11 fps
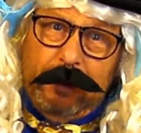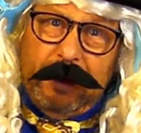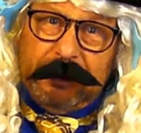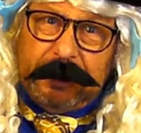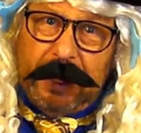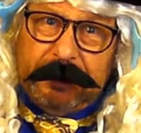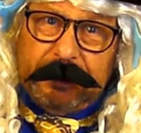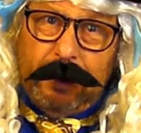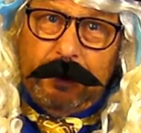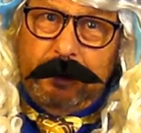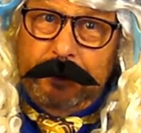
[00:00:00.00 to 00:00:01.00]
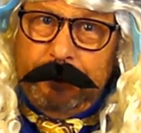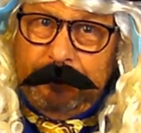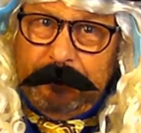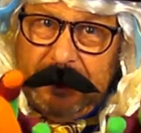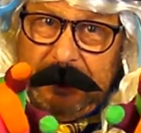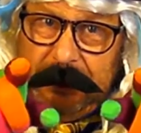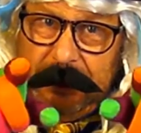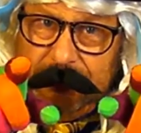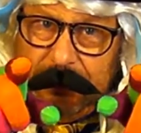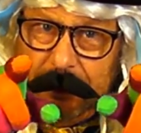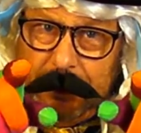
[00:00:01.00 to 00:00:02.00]
birthday song
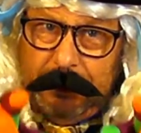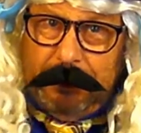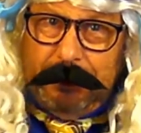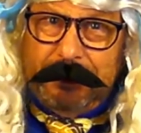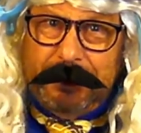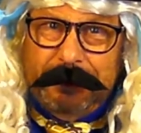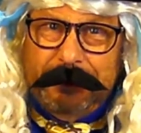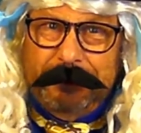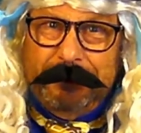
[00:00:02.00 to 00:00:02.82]
just for you, Joost.